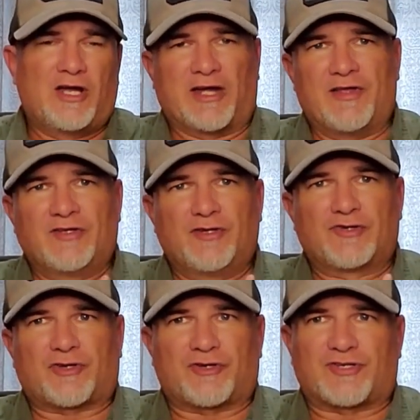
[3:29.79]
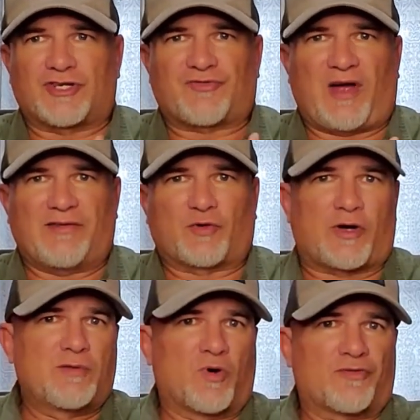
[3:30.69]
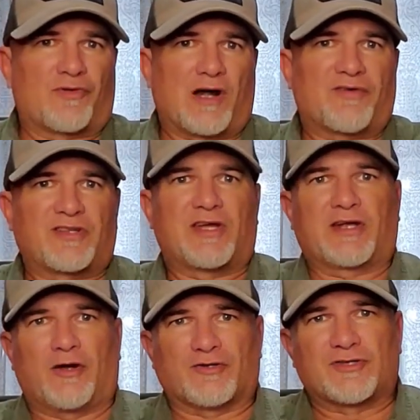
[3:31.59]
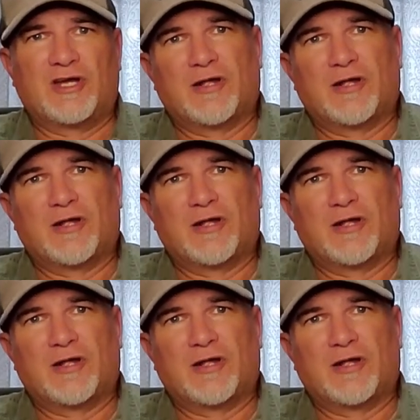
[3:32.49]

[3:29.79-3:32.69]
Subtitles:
and then use your 6.5 Creedmoor for everything else.